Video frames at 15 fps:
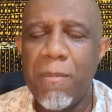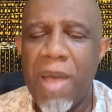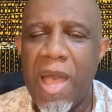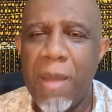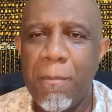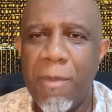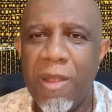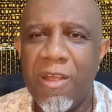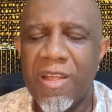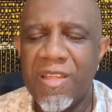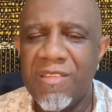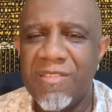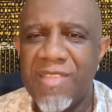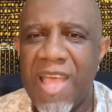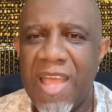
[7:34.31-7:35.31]
by
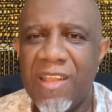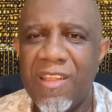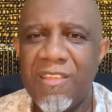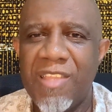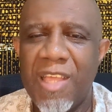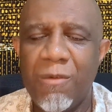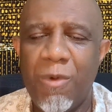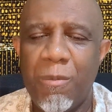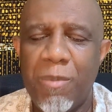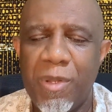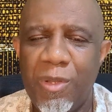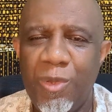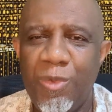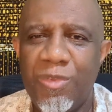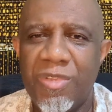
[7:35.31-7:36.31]
American standards, it will
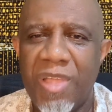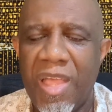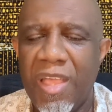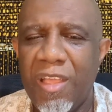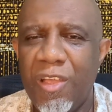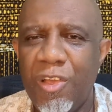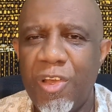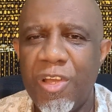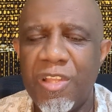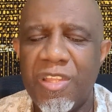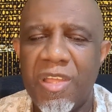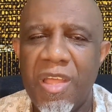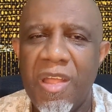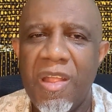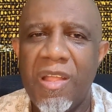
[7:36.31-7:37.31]
produce a good